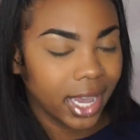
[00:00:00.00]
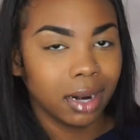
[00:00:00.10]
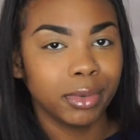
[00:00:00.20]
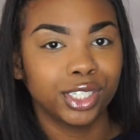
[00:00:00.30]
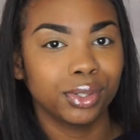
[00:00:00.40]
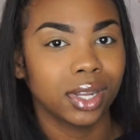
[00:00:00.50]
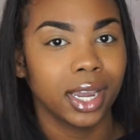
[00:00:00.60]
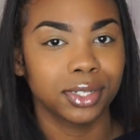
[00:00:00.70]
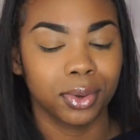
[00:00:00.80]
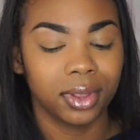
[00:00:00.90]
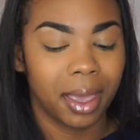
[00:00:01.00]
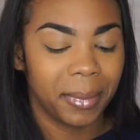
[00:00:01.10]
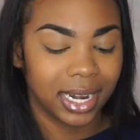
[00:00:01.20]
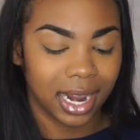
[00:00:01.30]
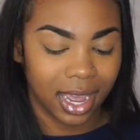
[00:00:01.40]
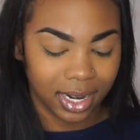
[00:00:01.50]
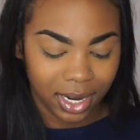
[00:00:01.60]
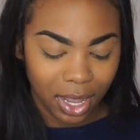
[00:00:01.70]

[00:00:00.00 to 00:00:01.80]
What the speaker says: and I'm gonna choose a high school that may not